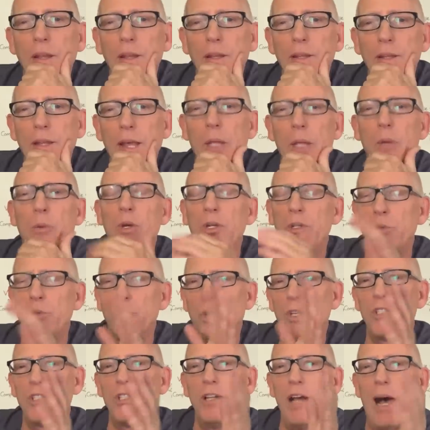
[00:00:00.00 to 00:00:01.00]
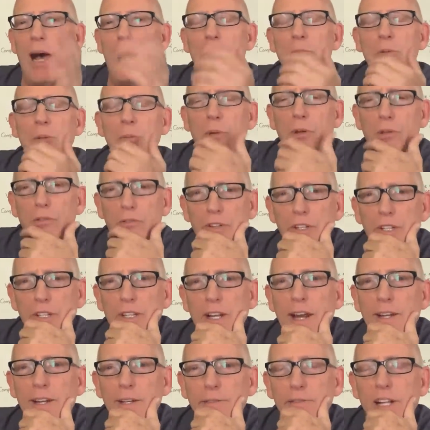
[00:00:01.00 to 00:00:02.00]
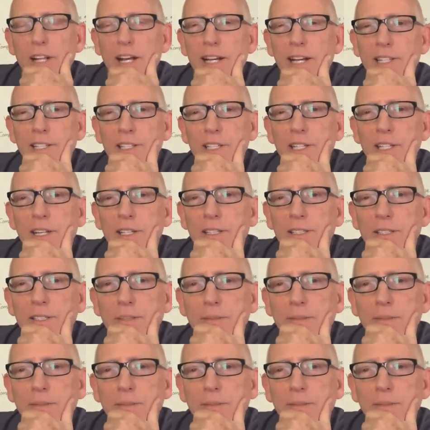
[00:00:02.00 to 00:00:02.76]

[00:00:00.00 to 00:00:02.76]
the other one wasn't optimal for the kind of flying she does.